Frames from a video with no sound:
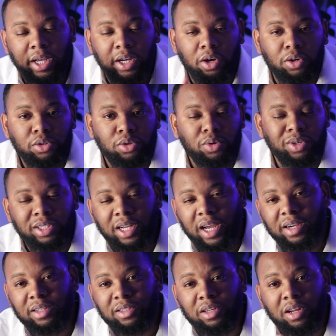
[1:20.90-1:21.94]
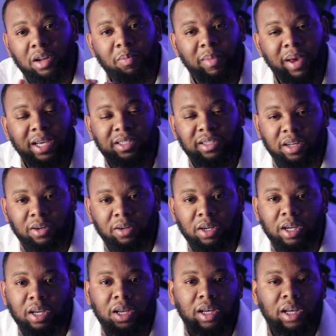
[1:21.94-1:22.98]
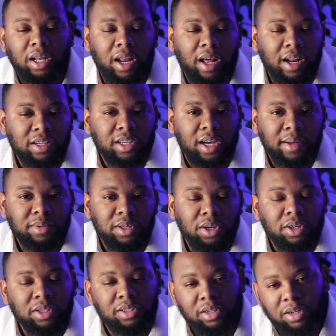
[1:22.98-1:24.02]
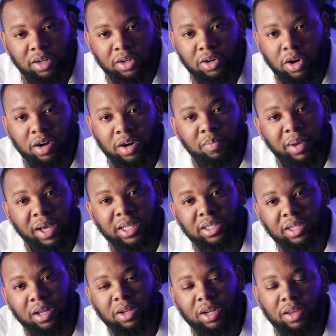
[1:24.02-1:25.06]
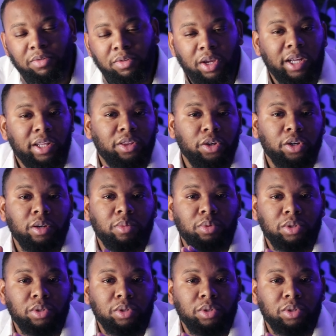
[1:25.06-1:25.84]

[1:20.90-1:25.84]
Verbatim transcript: and also is not considered maxed out. A lot of times they'll consider the card maxed out if you had thirty